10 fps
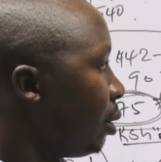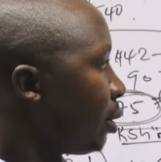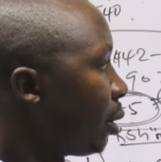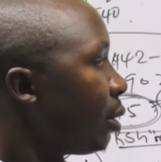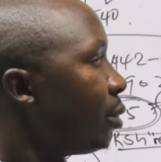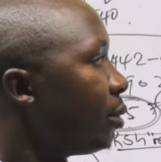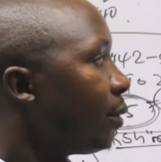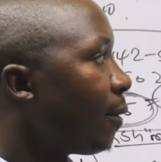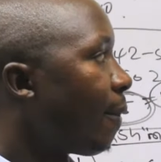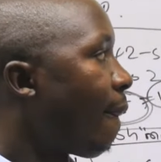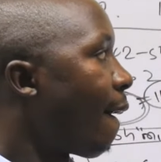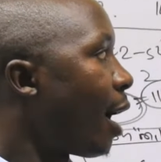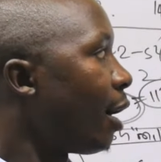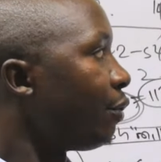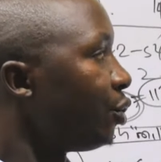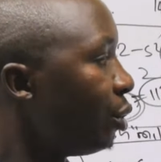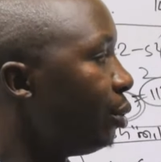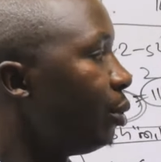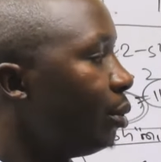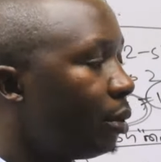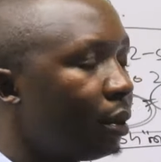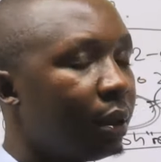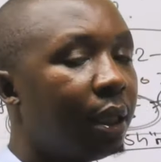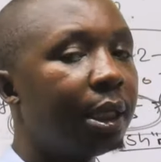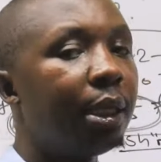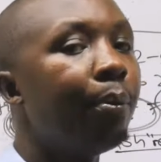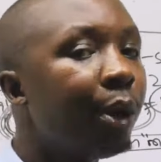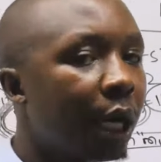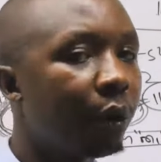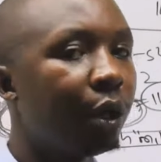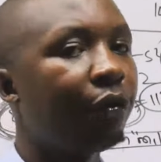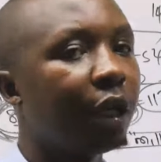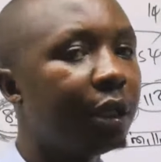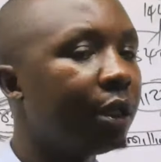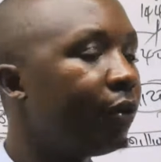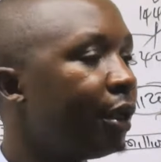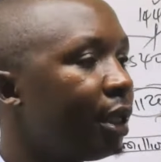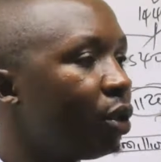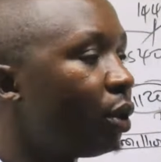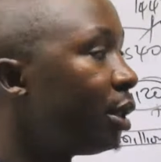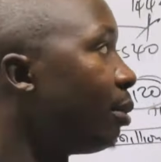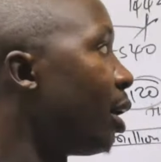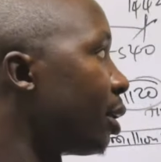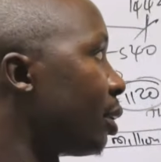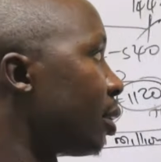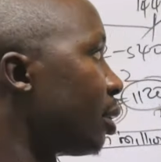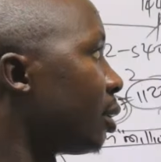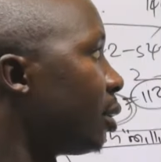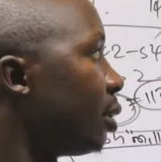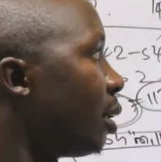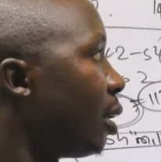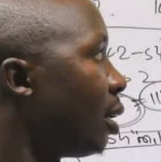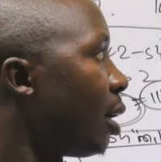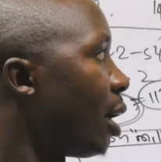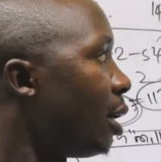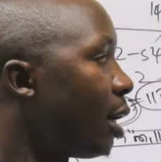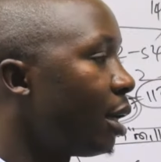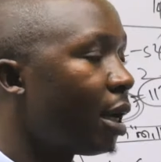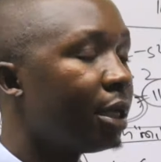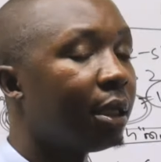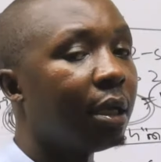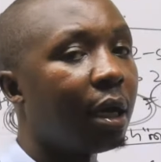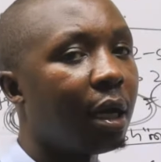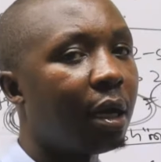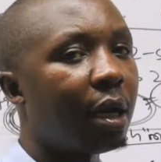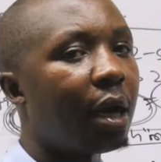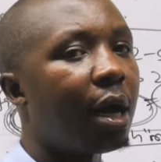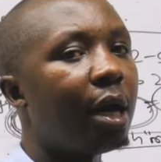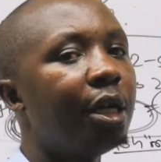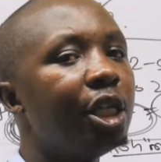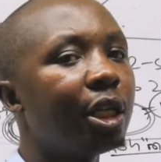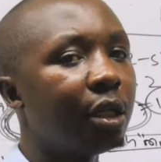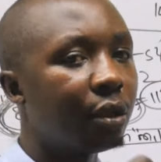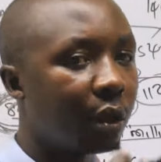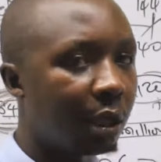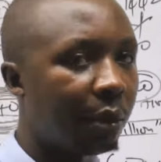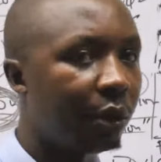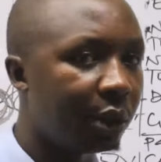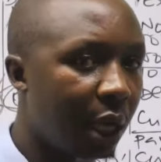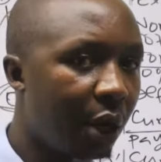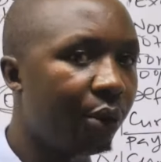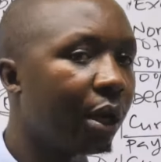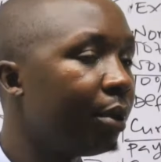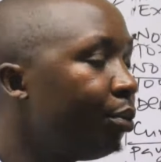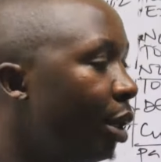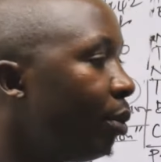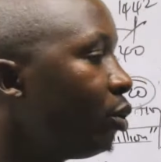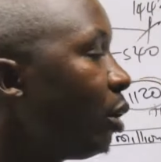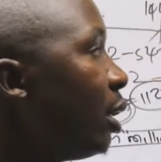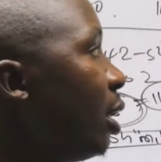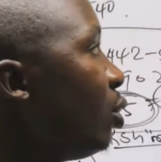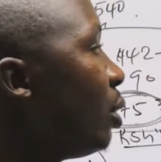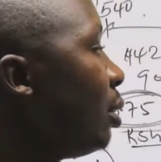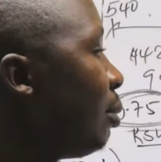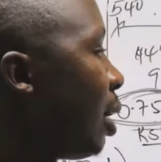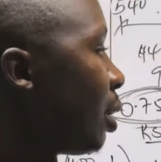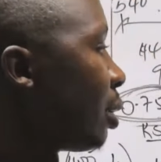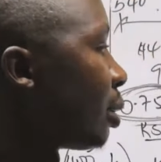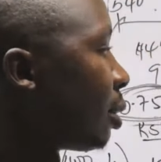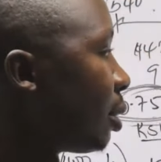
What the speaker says: So I have shown you the simpler way of getting even the 20 marks. I initially talked about how you can be able to get the 20 marks